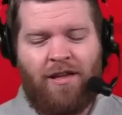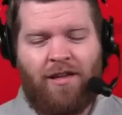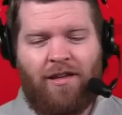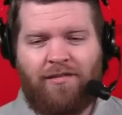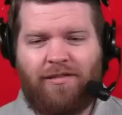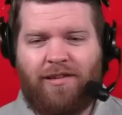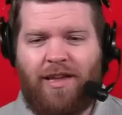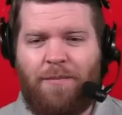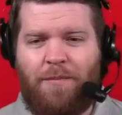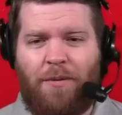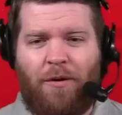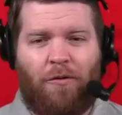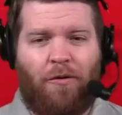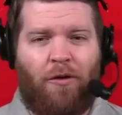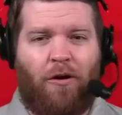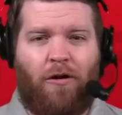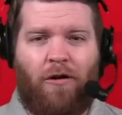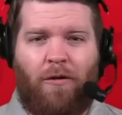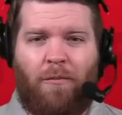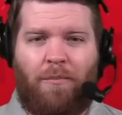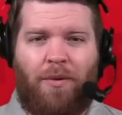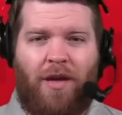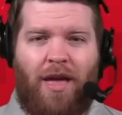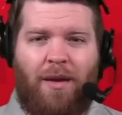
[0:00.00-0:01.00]
Let's keep it
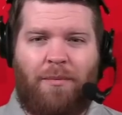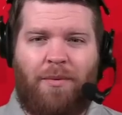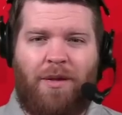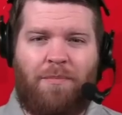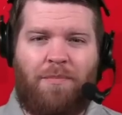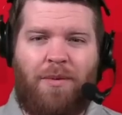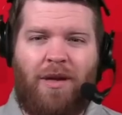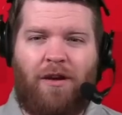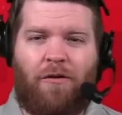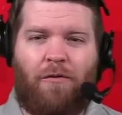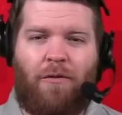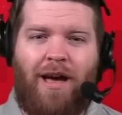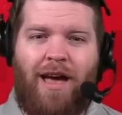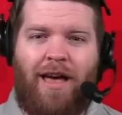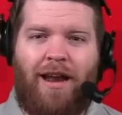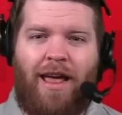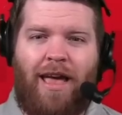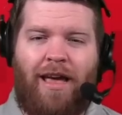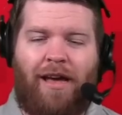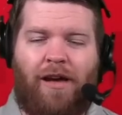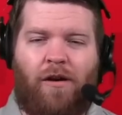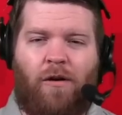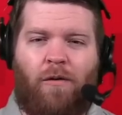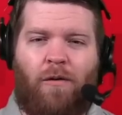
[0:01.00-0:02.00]
rolling, baby. Big Red
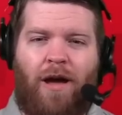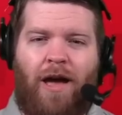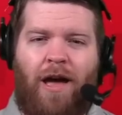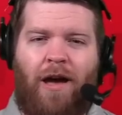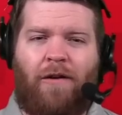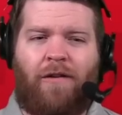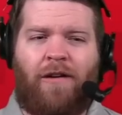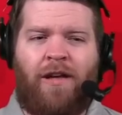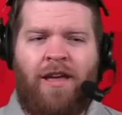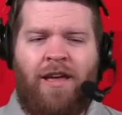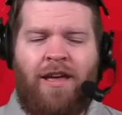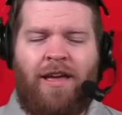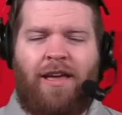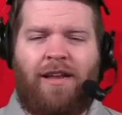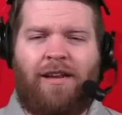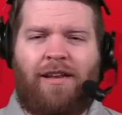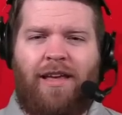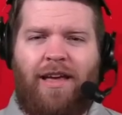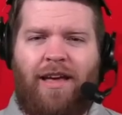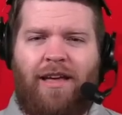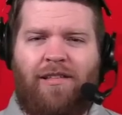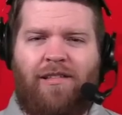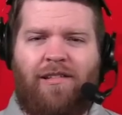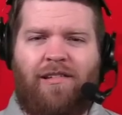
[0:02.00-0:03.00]
hanging around in
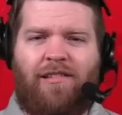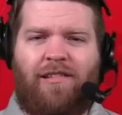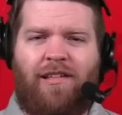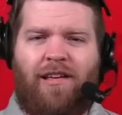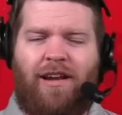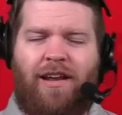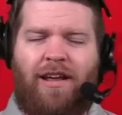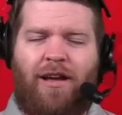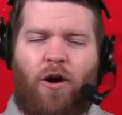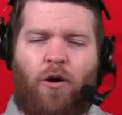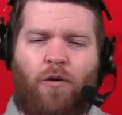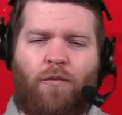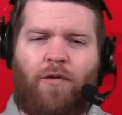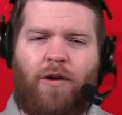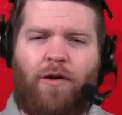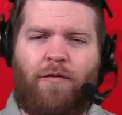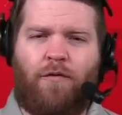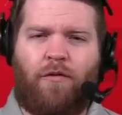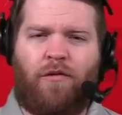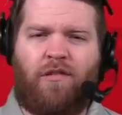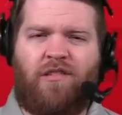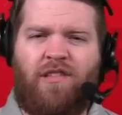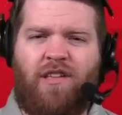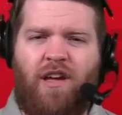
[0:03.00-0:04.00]
Kansas City, hopefully
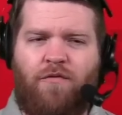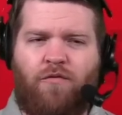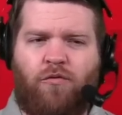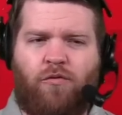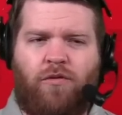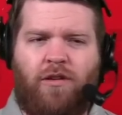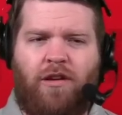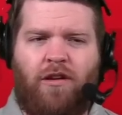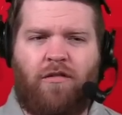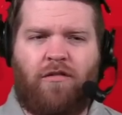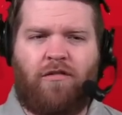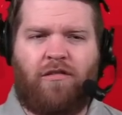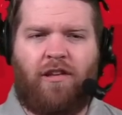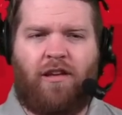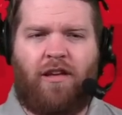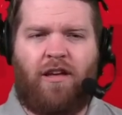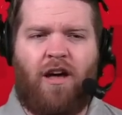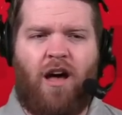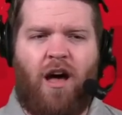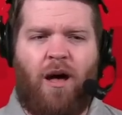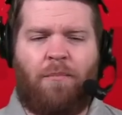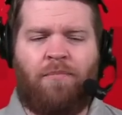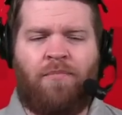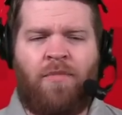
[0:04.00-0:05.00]
for several years to
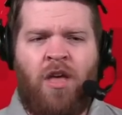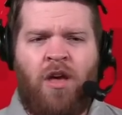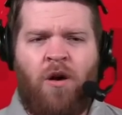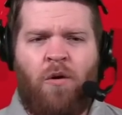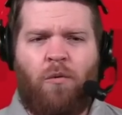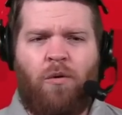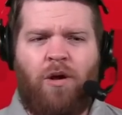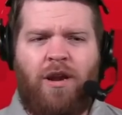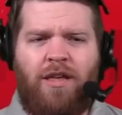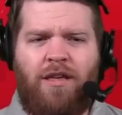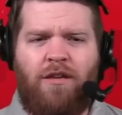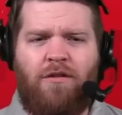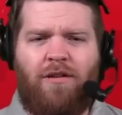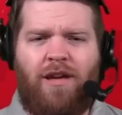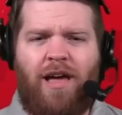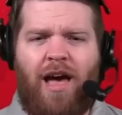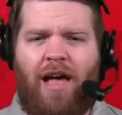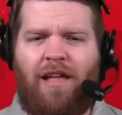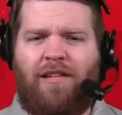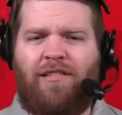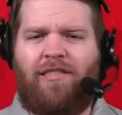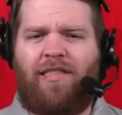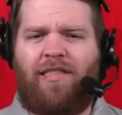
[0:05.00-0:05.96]
come. What do you guys